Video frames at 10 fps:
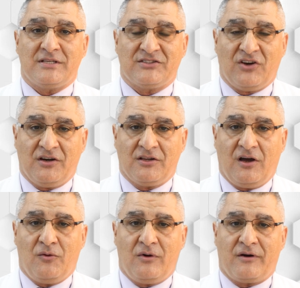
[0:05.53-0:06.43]
start
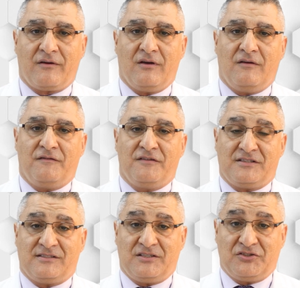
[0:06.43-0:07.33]
our
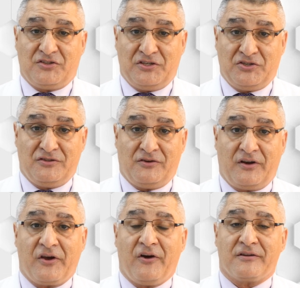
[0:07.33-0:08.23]
first session
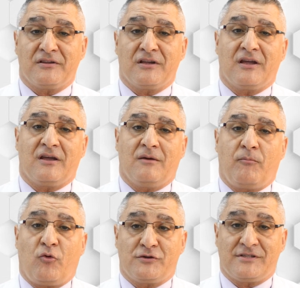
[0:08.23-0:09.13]
regarding
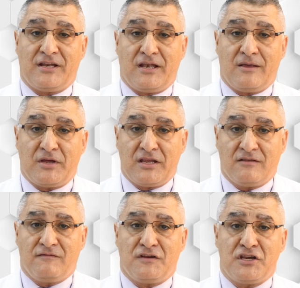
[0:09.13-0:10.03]
porcelain
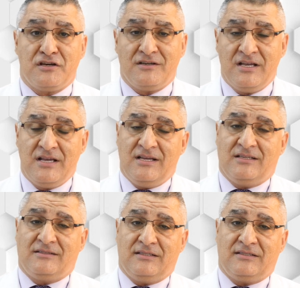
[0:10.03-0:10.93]
laminate veneer.
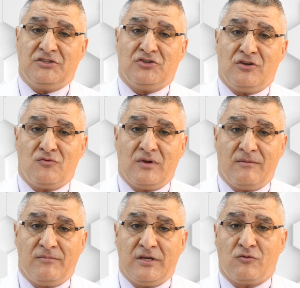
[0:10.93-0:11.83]
This session
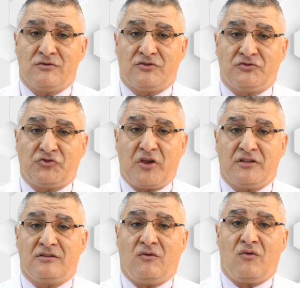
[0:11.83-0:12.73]
will be
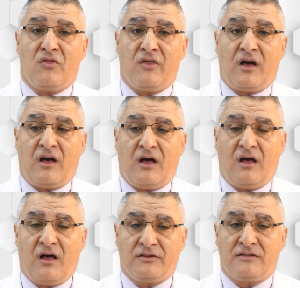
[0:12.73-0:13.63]
concentrated on
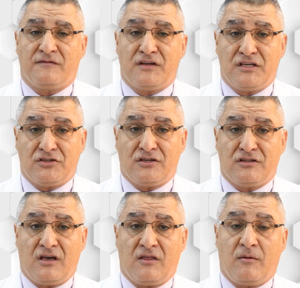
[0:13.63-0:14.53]
the
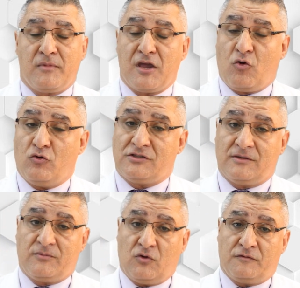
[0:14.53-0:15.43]
definition and the main
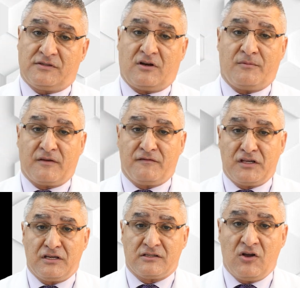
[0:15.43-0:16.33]
concept of ceramic
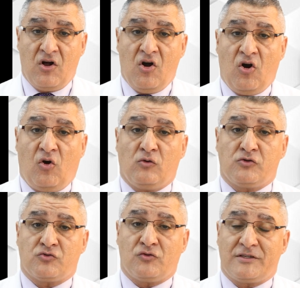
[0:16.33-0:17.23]
veneers,
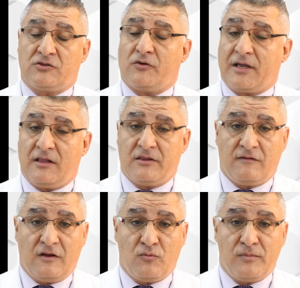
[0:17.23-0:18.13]
also historical
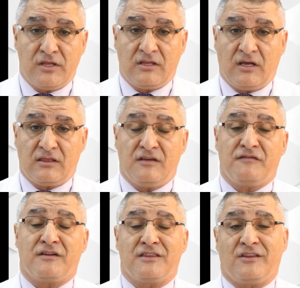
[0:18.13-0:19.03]
development and
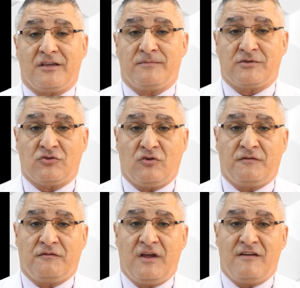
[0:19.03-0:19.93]
different types of
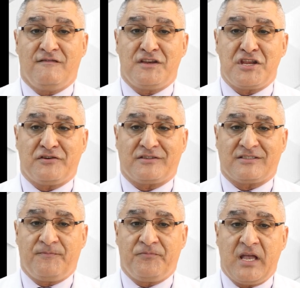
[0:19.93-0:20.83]
veneers.